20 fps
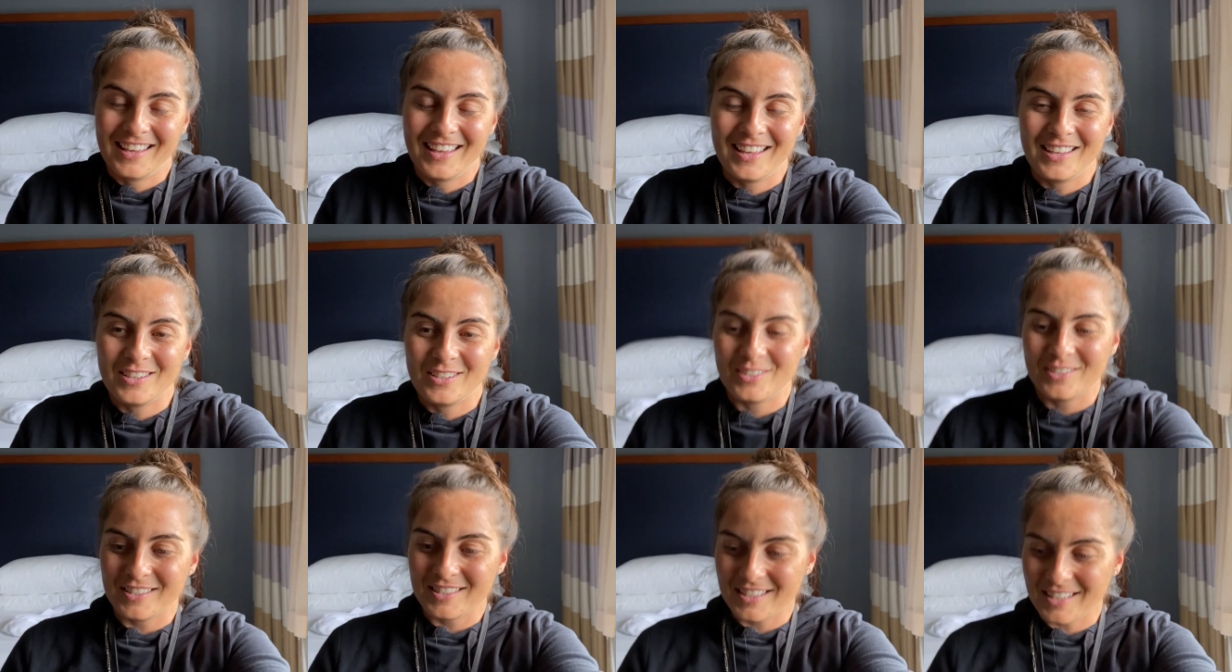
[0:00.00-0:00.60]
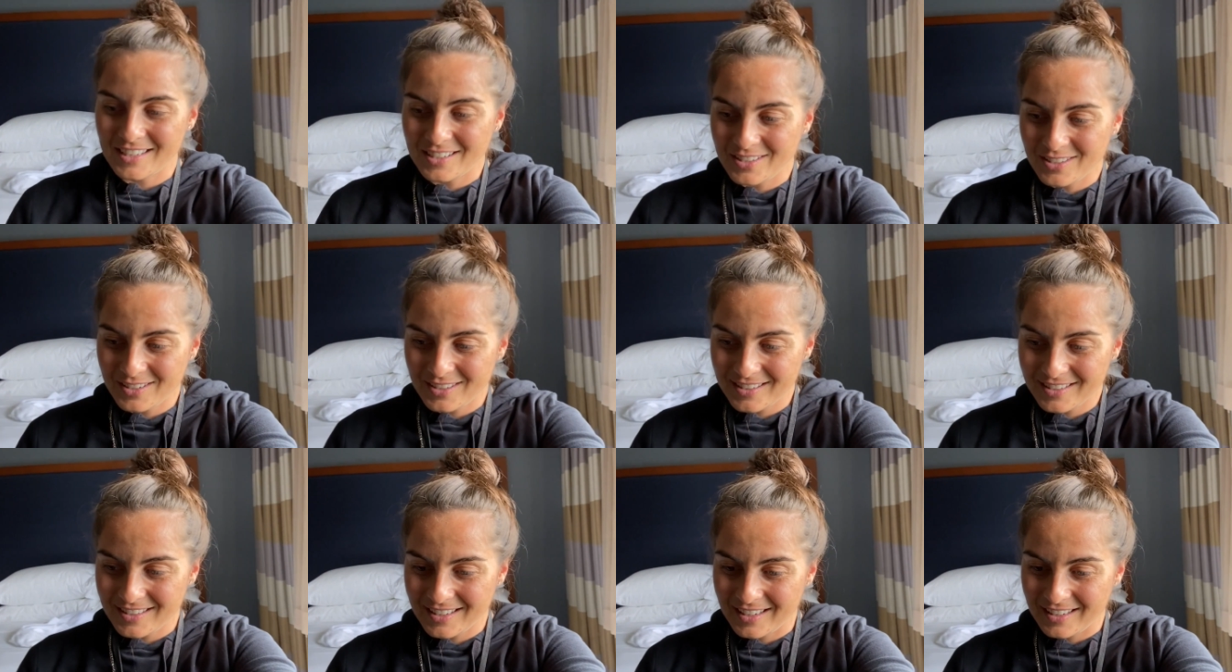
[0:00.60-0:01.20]
energy
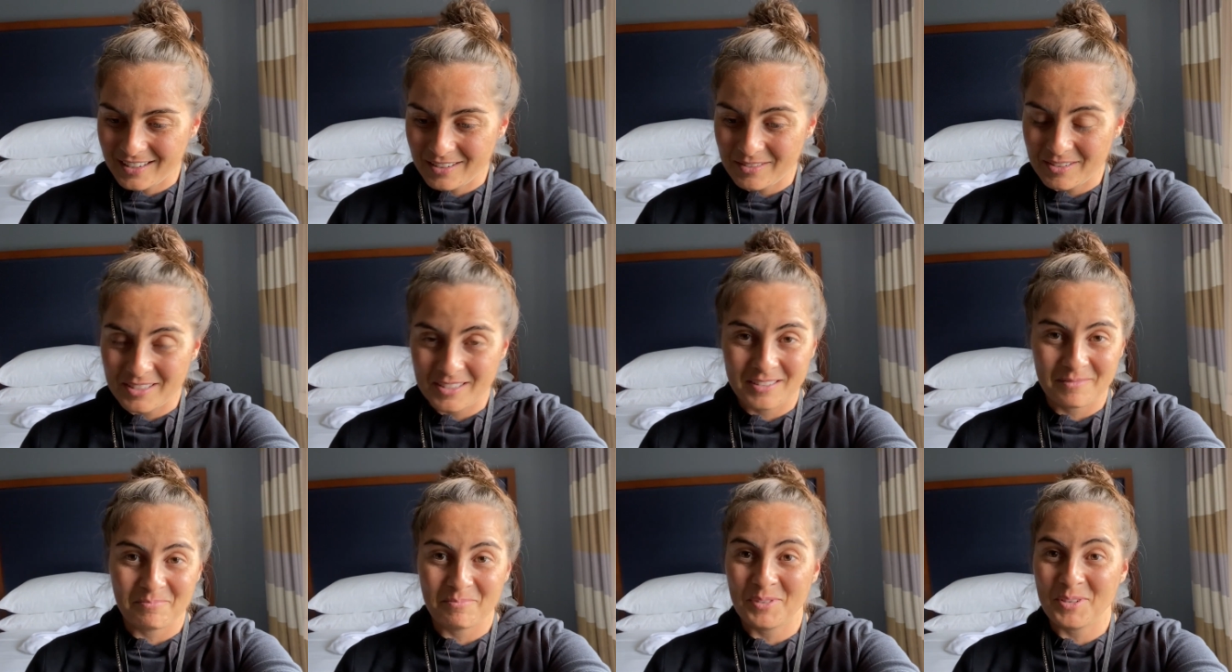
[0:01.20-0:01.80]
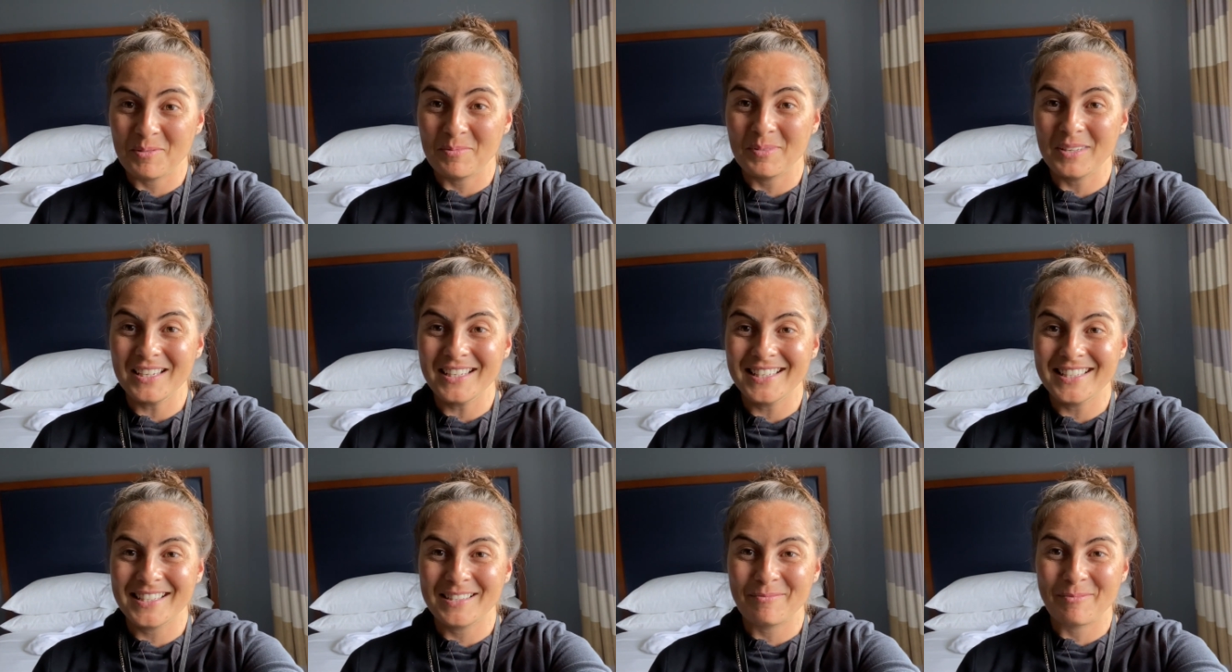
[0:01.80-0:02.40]
centers and it was pure
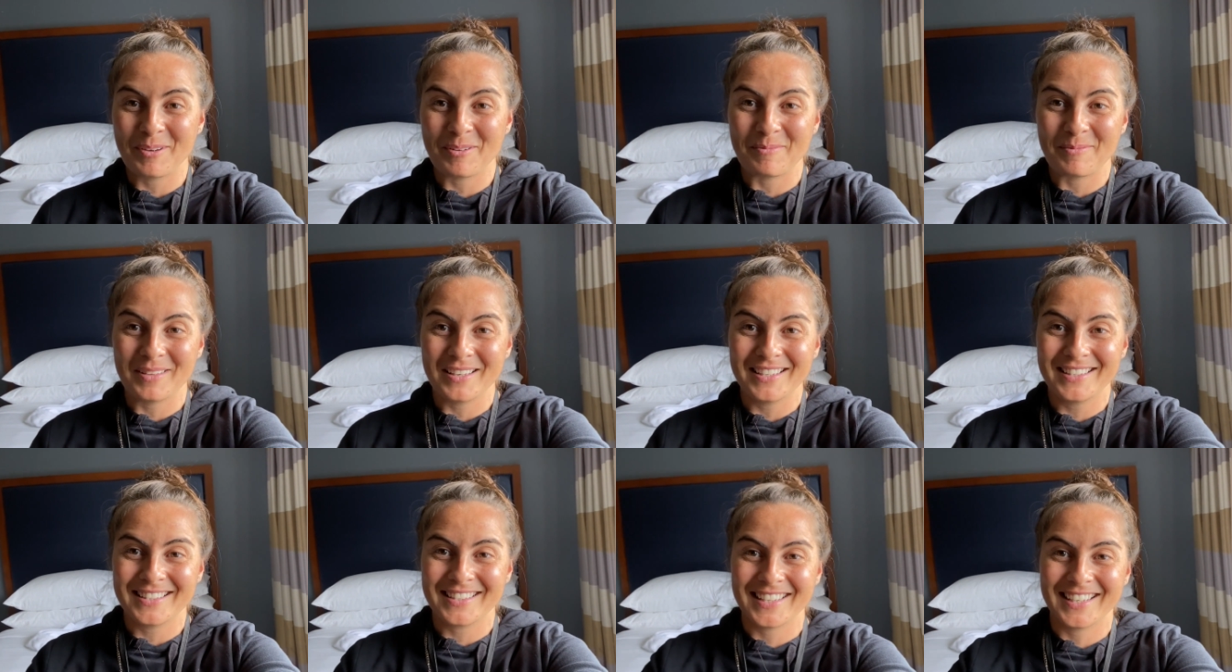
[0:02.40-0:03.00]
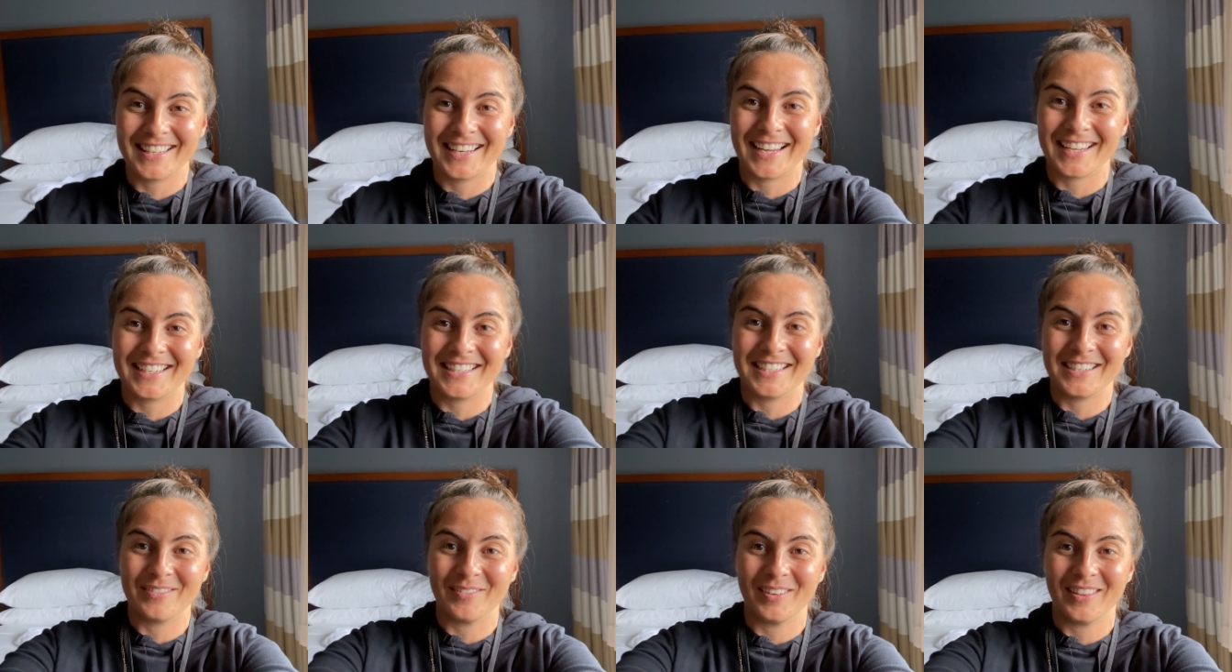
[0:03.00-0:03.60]
bliss pure bliss
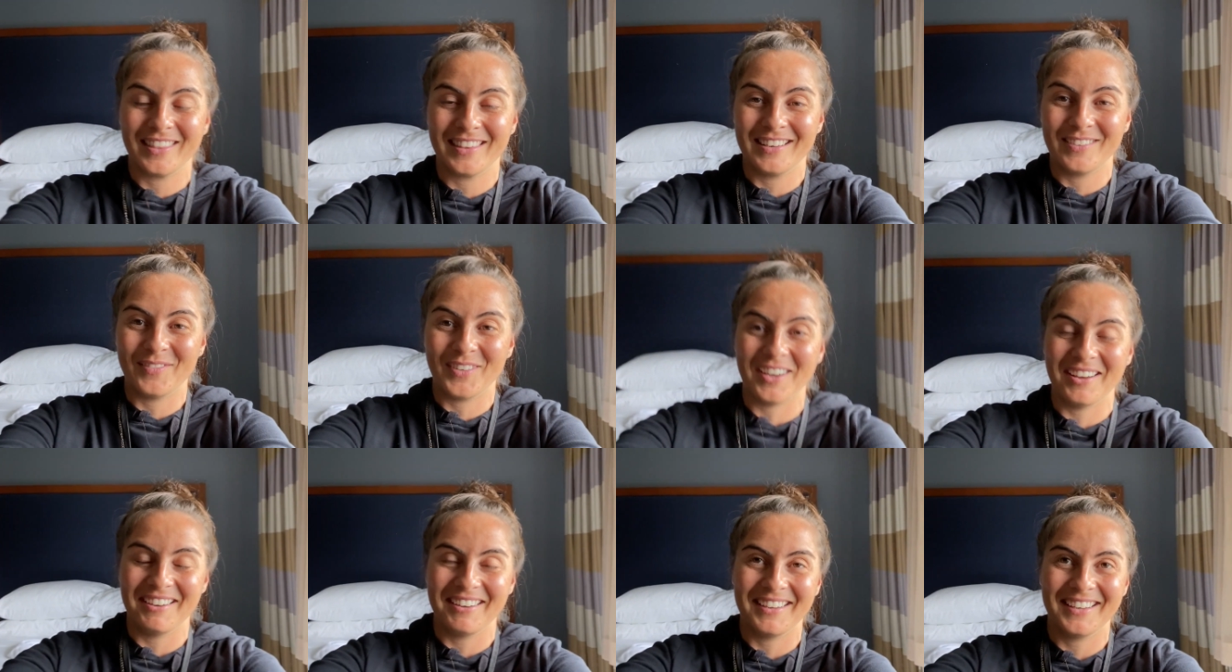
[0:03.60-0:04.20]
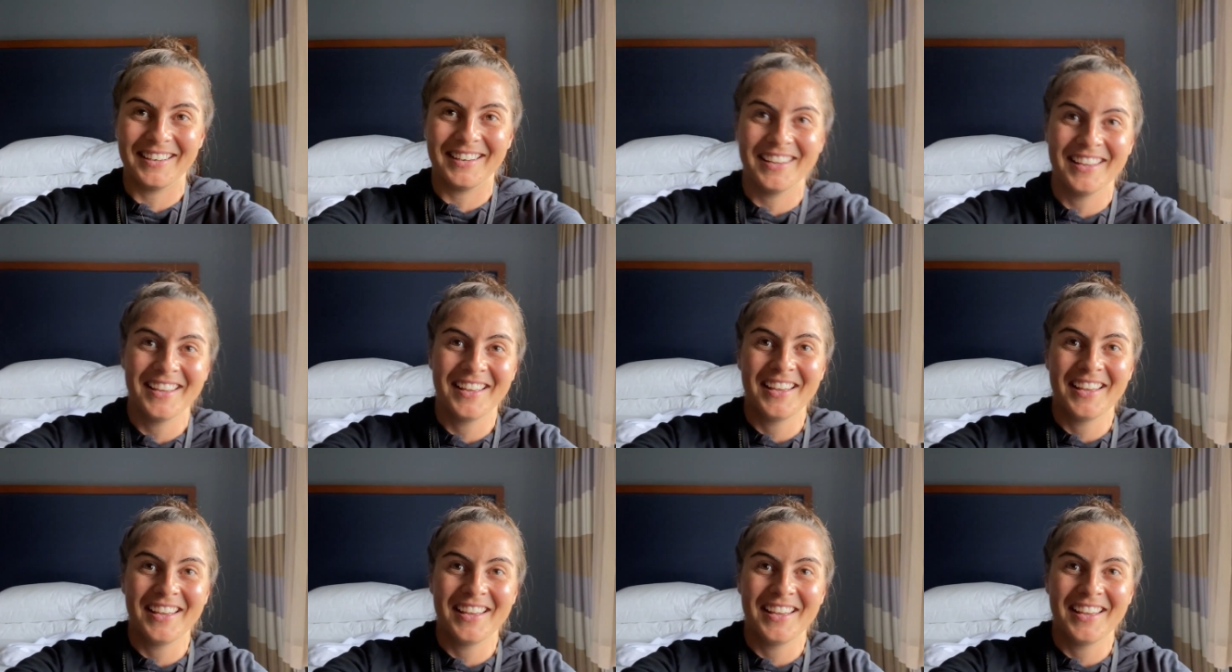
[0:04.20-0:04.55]
connected with the divine